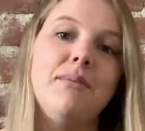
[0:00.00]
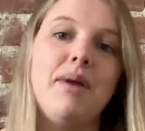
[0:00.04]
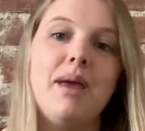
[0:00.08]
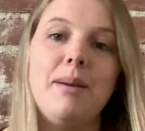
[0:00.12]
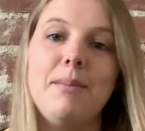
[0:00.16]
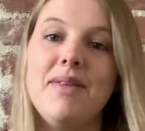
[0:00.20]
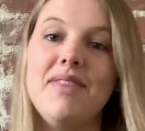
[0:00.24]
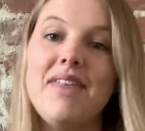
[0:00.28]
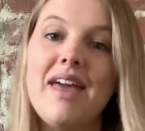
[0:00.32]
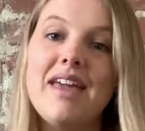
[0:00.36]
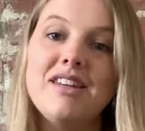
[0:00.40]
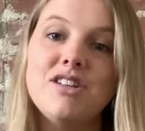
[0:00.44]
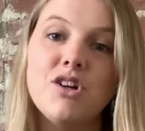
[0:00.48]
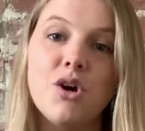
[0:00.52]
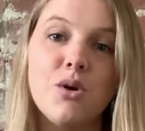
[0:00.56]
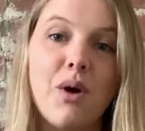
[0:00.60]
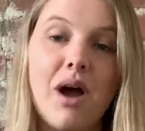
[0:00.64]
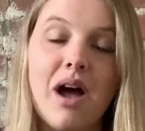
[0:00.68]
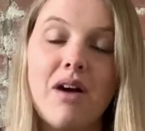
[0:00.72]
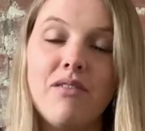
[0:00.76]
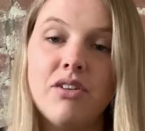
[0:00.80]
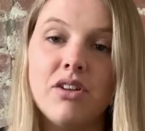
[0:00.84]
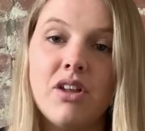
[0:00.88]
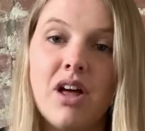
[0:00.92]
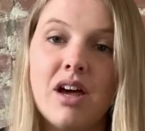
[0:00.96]
Maybe they don't
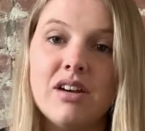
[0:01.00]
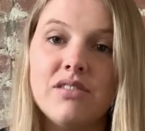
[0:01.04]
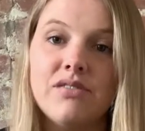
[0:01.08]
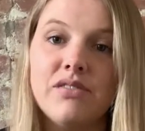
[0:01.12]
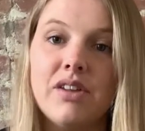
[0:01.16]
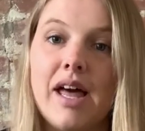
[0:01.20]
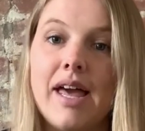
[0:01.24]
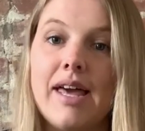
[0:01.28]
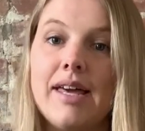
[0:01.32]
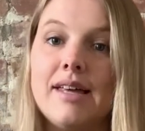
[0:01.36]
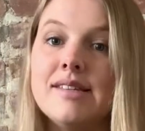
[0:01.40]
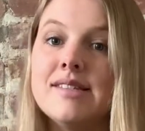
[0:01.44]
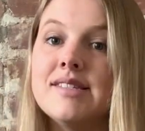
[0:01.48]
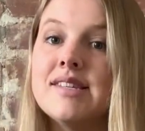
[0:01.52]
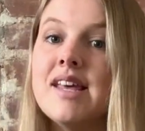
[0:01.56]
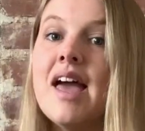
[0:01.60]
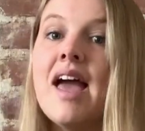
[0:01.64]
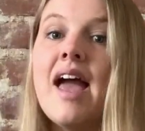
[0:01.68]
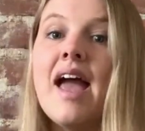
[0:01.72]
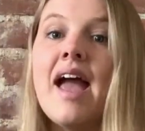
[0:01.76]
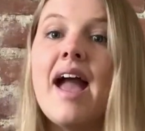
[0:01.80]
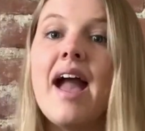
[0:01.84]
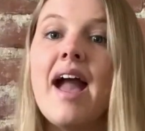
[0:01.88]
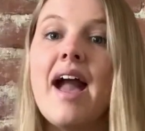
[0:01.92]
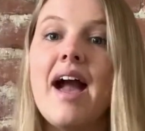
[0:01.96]
have a lot of likes,
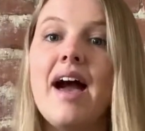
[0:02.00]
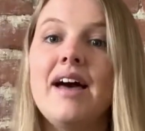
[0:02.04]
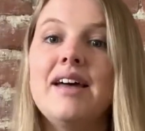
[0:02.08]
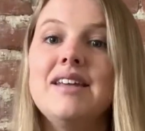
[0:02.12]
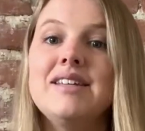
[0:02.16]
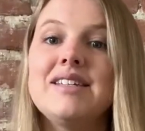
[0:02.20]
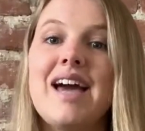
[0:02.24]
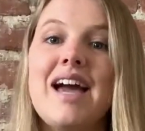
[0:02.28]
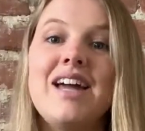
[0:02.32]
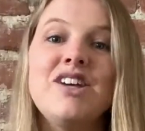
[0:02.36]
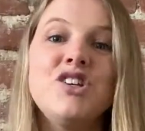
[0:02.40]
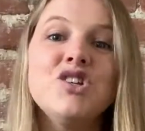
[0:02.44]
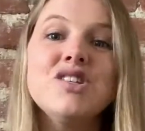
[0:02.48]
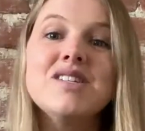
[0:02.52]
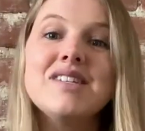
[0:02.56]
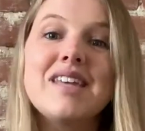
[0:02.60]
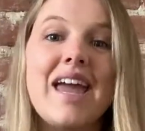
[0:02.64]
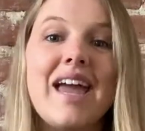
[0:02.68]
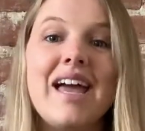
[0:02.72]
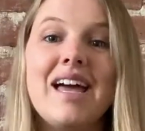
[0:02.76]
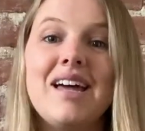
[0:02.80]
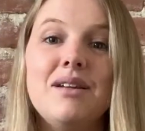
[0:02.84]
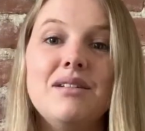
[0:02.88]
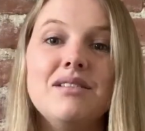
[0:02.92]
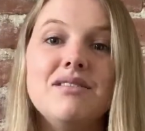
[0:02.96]
and I just
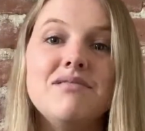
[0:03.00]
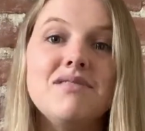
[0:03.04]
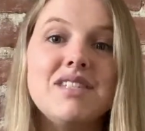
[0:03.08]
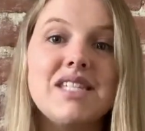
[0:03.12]
can't